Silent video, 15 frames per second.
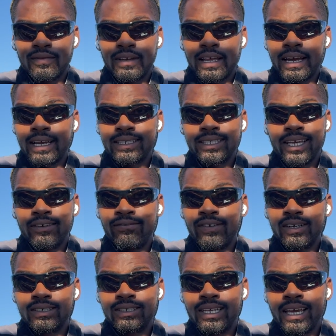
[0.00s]
like I say,
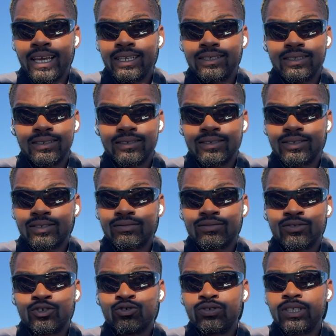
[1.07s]
first dates,
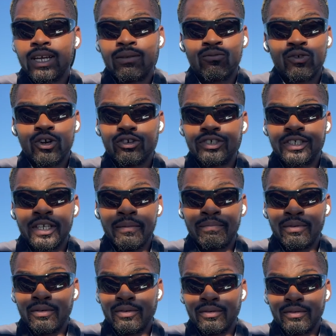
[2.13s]
do something real
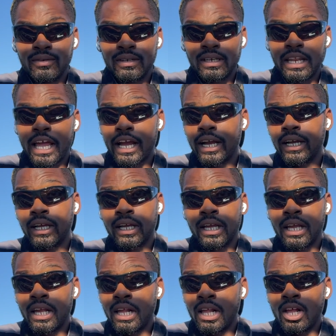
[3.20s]
simple. Like,
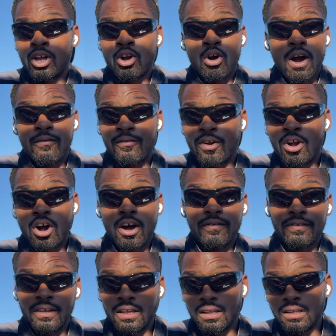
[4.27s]
go out for
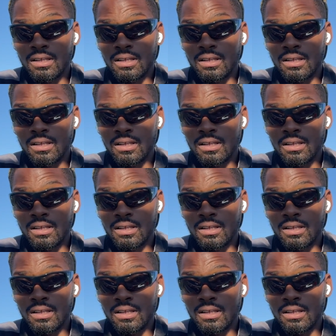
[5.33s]
coffee.